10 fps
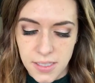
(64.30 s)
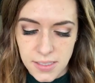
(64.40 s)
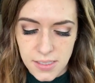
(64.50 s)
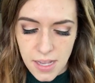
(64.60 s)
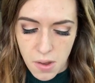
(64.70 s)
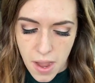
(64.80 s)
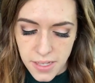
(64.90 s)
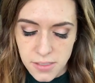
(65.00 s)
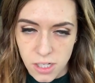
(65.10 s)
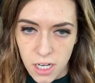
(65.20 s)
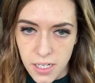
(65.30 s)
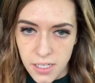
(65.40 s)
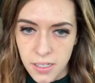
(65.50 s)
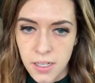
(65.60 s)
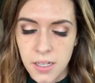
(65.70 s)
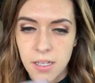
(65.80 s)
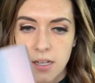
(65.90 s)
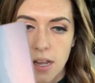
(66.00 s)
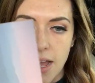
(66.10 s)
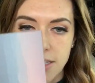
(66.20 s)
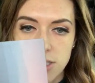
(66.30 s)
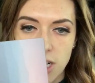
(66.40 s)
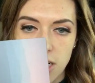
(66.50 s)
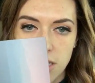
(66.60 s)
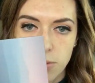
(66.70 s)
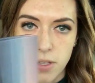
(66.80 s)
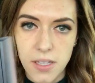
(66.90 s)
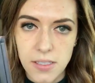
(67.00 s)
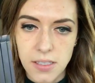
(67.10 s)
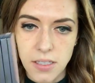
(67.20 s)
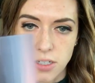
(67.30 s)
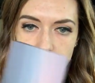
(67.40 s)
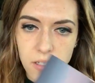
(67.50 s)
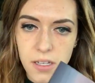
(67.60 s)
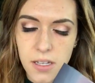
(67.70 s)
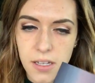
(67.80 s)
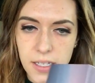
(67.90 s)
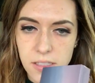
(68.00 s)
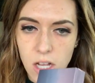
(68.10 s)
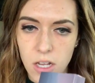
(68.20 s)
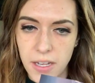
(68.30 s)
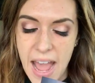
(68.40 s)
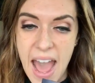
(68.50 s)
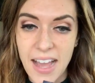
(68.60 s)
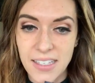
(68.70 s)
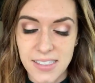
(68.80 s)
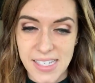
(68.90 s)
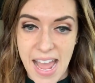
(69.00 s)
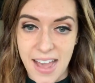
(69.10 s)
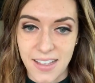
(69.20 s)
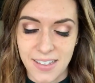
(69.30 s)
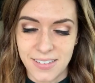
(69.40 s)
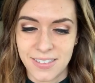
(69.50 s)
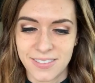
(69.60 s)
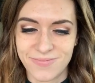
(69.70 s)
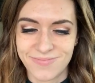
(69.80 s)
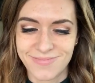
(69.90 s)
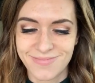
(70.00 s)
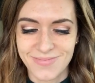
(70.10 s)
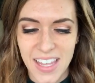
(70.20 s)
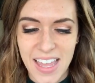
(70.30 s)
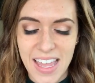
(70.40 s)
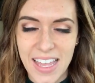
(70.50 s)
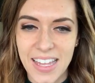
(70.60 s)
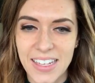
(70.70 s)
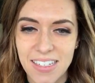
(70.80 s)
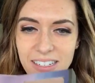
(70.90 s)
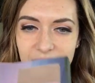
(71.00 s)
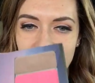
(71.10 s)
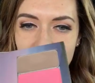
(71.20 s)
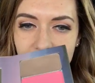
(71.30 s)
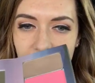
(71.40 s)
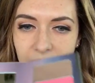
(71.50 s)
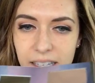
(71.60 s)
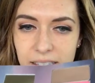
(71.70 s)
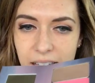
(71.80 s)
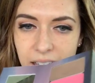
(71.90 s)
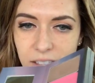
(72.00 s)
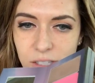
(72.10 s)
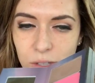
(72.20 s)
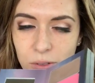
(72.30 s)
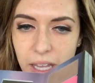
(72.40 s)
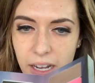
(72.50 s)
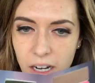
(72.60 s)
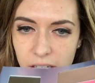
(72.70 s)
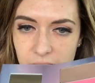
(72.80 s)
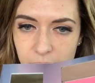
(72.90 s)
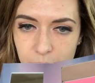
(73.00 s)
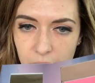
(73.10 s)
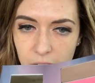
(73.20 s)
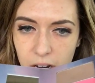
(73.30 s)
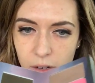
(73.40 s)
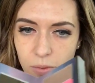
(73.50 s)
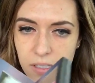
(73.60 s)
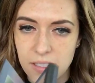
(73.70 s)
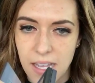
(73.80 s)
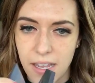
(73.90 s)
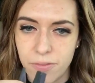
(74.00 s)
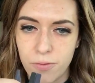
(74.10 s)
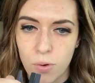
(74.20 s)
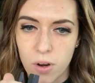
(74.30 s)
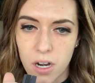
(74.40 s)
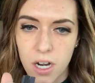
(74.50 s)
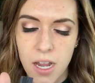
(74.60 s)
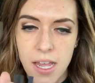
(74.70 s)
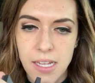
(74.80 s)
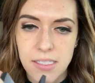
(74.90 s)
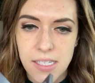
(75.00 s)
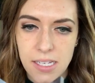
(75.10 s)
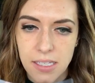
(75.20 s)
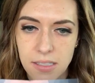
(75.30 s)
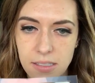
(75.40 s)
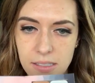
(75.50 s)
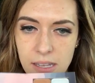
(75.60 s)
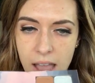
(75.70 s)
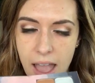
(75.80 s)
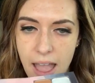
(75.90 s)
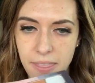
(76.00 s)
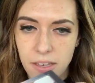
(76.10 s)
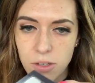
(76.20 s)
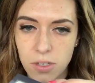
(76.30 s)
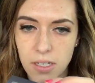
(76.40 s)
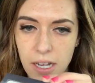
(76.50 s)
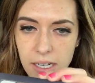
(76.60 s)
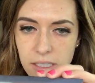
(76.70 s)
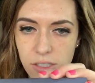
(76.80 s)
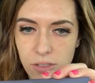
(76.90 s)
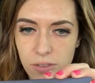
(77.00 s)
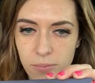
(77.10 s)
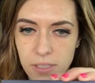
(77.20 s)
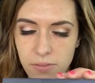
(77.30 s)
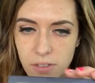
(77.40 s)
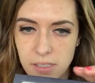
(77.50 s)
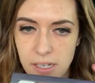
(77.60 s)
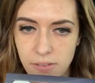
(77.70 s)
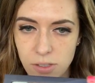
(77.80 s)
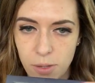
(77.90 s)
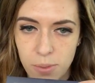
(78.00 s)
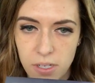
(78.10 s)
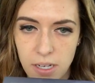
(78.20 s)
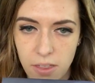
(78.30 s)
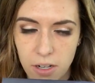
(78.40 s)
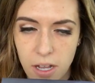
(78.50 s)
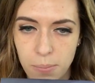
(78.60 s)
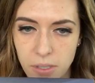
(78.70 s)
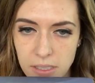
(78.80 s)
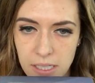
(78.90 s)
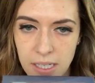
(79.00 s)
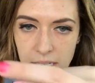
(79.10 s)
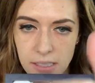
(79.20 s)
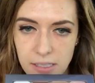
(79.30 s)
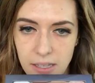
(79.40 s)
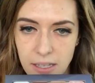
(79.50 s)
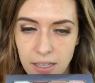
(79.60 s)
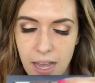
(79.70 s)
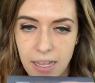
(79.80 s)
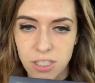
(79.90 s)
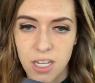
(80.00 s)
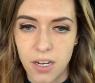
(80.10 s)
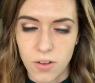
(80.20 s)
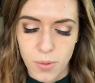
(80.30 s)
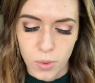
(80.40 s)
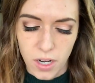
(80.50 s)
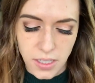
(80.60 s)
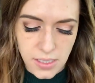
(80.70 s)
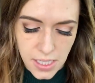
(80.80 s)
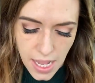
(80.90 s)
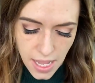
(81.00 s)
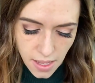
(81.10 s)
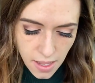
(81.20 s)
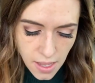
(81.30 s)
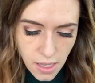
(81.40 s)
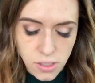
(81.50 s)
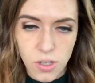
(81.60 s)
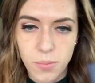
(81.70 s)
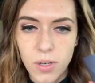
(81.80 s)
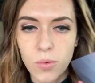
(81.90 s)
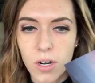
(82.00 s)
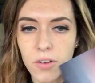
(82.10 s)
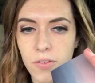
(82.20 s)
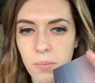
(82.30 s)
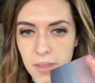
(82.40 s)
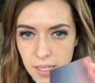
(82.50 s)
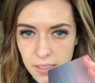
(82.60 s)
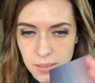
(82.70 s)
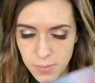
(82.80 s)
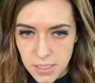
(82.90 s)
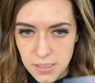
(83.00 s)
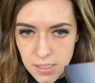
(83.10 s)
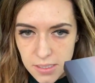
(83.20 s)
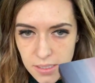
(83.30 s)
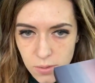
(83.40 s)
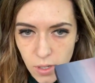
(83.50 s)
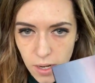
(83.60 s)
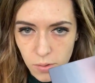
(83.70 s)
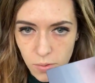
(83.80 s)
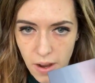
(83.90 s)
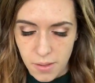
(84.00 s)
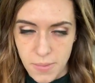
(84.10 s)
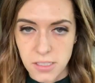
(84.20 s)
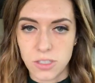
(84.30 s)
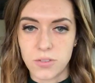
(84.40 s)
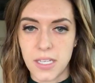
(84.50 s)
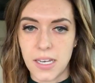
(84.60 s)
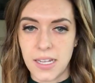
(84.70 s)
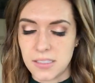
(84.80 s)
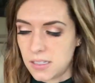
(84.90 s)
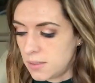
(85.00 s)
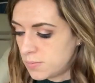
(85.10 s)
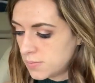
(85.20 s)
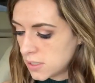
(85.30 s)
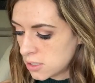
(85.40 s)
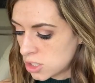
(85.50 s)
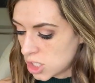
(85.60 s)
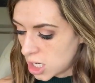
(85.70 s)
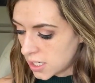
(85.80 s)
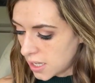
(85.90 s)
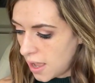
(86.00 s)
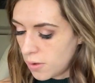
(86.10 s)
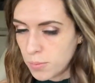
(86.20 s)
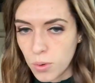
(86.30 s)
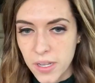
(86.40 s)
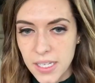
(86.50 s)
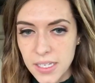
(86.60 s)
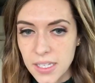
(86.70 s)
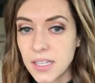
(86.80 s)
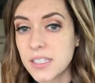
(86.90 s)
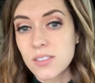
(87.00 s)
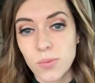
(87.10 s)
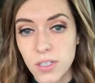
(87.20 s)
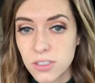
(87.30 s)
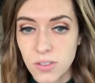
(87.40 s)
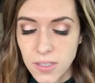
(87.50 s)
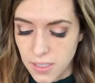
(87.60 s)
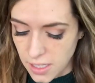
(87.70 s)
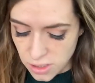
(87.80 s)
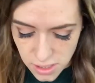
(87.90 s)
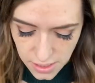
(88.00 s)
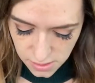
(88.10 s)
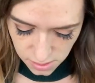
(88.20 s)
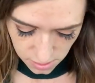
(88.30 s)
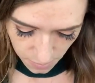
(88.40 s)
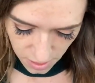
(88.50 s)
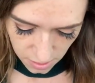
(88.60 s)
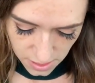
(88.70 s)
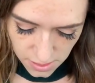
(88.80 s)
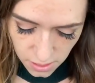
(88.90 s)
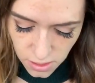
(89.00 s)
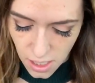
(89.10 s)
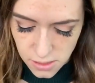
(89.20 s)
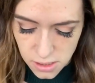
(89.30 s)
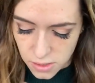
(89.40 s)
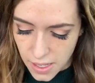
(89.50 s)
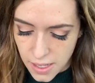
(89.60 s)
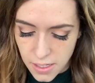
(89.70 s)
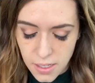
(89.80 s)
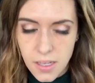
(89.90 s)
this is how I started. I started with this little, it's called a HAC stack. And it has 2 layers, mirror on one side, 4 tins, and then you can kind of do some different stuff. So I put another couple of tins and then the eyeshadow I'm wearing today. So I'm going to work from this because this is what I would recommend you get as a starting out point, unless you want to do the clutch. I'm not going to tell you not to do that.